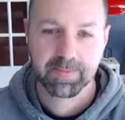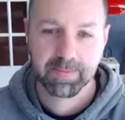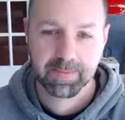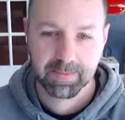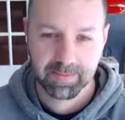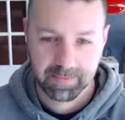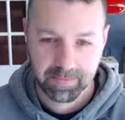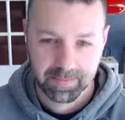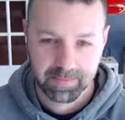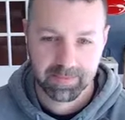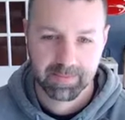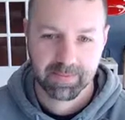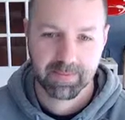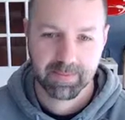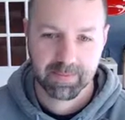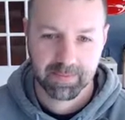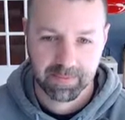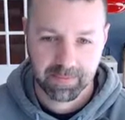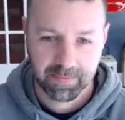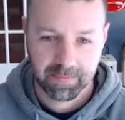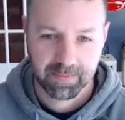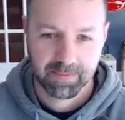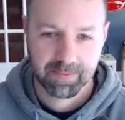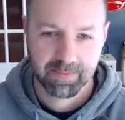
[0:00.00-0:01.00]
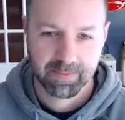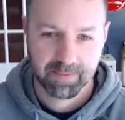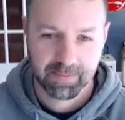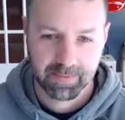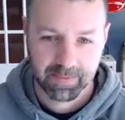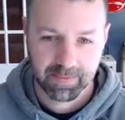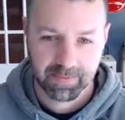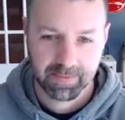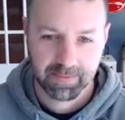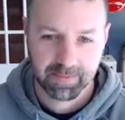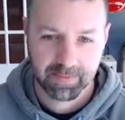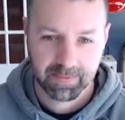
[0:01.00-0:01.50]

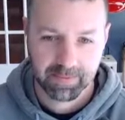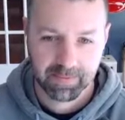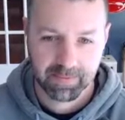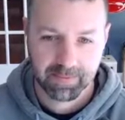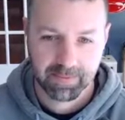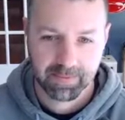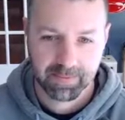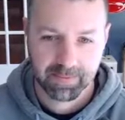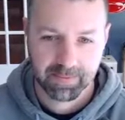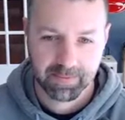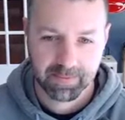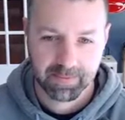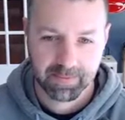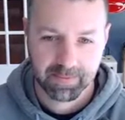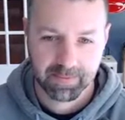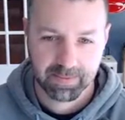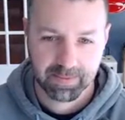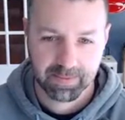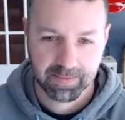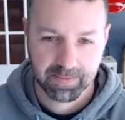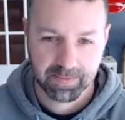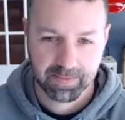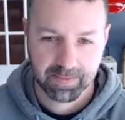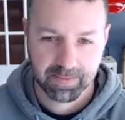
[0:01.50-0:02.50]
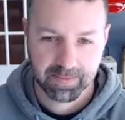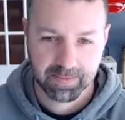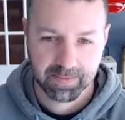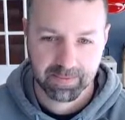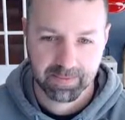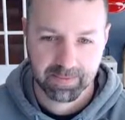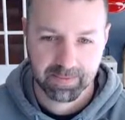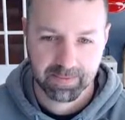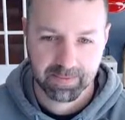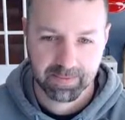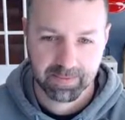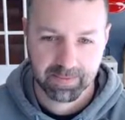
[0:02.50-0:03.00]

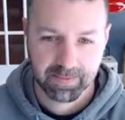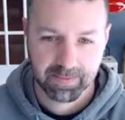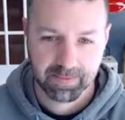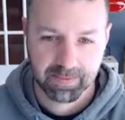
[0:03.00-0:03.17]
[no speech]